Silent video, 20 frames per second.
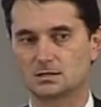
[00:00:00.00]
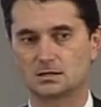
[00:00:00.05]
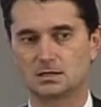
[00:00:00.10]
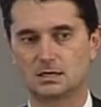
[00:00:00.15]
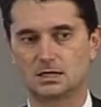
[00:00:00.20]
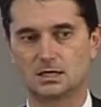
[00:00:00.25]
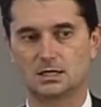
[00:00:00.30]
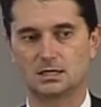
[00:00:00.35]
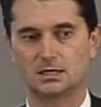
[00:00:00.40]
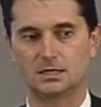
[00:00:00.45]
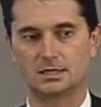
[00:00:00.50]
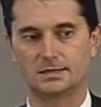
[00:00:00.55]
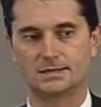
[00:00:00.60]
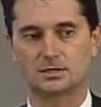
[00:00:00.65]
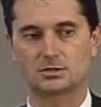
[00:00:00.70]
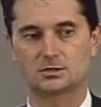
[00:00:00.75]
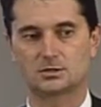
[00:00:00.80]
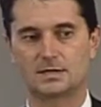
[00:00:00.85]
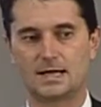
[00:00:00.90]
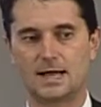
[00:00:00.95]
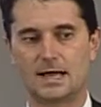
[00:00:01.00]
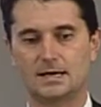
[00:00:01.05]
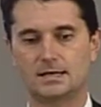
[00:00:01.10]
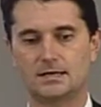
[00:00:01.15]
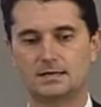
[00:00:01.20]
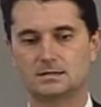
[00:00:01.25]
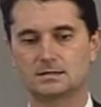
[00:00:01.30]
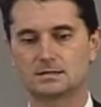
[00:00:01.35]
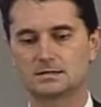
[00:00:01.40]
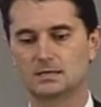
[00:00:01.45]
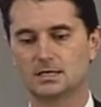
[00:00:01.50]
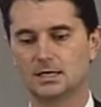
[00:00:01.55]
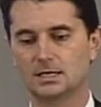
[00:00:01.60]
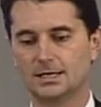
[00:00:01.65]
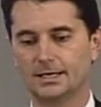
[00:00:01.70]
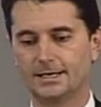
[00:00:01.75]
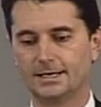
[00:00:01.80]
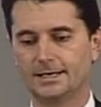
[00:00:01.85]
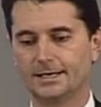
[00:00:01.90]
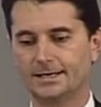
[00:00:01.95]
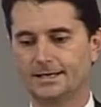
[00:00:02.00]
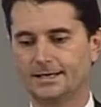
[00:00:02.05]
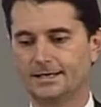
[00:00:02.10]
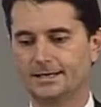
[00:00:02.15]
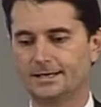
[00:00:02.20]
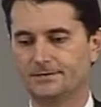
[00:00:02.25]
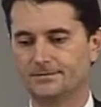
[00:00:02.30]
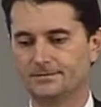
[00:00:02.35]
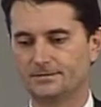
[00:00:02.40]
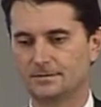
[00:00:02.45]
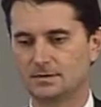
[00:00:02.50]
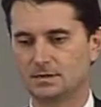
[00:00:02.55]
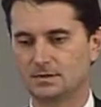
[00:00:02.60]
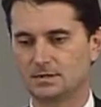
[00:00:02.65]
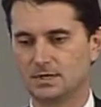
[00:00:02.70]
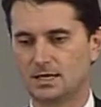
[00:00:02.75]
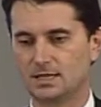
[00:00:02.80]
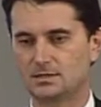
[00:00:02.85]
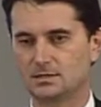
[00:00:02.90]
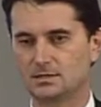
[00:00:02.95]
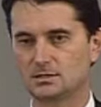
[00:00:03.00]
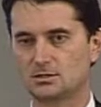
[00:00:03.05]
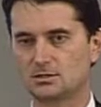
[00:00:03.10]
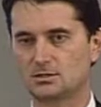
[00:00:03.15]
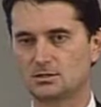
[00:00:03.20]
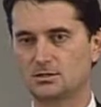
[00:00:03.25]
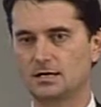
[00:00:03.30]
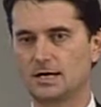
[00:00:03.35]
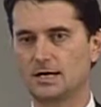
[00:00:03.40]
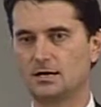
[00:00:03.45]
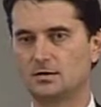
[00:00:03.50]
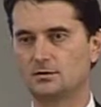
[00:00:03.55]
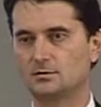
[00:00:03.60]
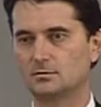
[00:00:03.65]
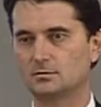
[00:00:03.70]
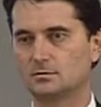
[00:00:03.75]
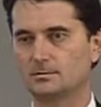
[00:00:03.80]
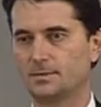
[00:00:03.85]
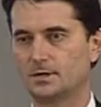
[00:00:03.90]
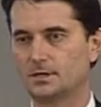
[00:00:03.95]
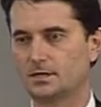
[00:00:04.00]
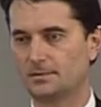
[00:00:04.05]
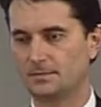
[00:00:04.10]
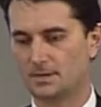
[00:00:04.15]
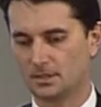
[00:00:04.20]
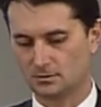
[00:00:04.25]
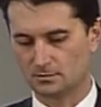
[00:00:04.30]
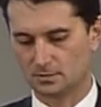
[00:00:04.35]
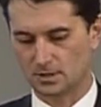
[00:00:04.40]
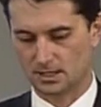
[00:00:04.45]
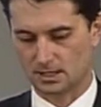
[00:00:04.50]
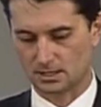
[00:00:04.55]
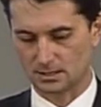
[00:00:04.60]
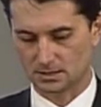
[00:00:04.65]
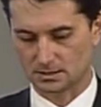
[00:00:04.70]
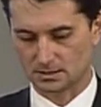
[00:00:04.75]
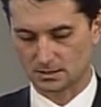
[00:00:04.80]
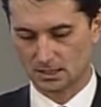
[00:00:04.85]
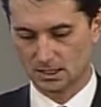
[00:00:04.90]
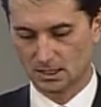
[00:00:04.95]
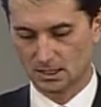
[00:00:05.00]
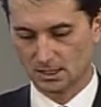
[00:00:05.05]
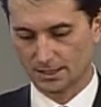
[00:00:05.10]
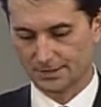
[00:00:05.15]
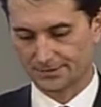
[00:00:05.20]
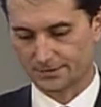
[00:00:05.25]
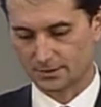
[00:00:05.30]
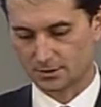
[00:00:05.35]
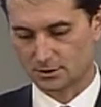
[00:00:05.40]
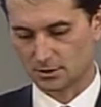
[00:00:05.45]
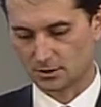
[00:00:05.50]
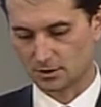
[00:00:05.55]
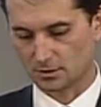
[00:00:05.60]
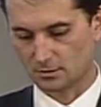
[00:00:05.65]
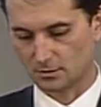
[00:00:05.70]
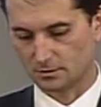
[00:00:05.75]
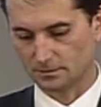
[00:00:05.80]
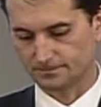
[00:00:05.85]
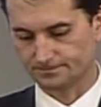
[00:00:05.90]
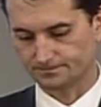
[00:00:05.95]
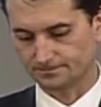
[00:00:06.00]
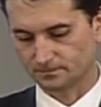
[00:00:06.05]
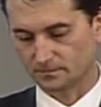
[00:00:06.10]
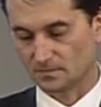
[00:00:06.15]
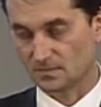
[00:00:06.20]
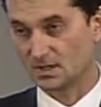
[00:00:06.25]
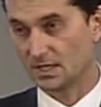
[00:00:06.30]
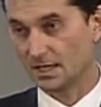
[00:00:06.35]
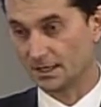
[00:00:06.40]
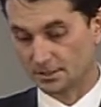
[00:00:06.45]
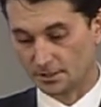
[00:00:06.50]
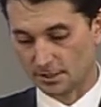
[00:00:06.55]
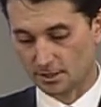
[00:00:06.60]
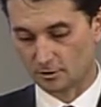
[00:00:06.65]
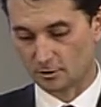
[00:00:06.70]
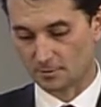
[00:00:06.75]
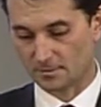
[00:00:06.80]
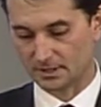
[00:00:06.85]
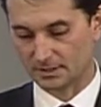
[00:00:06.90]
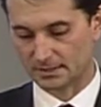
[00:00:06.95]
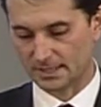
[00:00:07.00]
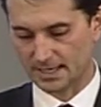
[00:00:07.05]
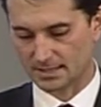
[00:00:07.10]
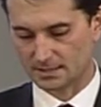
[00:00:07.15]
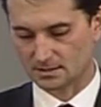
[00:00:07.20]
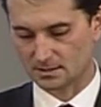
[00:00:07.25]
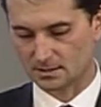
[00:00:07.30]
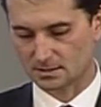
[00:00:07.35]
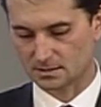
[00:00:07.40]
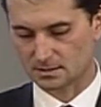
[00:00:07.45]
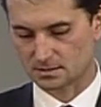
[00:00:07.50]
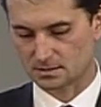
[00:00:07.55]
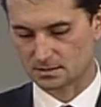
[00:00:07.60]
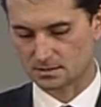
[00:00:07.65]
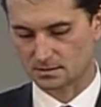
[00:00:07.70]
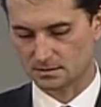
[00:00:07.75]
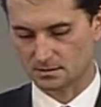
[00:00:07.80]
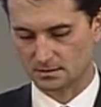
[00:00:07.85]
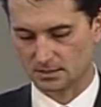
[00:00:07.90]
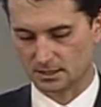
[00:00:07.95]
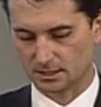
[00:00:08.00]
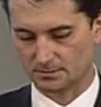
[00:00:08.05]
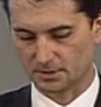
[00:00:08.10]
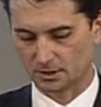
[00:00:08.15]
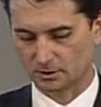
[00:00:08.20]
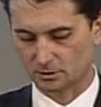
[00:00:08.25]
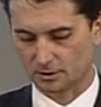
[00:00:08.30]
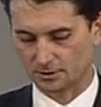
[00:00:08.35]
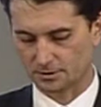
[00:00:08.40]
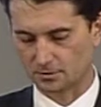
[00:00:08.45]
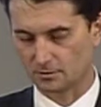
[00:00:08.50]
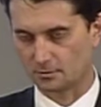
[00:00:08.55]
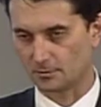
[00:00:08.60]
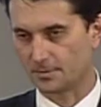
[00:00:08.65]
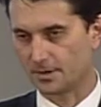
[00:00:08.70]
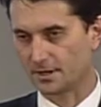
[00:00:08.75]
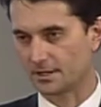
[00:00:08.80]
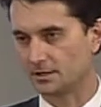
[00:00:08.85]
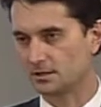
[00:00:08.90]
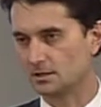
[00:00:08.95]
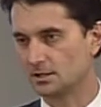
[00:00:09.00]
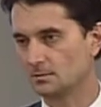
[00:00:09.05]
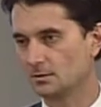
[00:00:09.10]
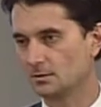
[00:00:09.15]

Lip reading: Education is not a pan-European affair, it's a national affair. It's a matter of national parliaments, but still we can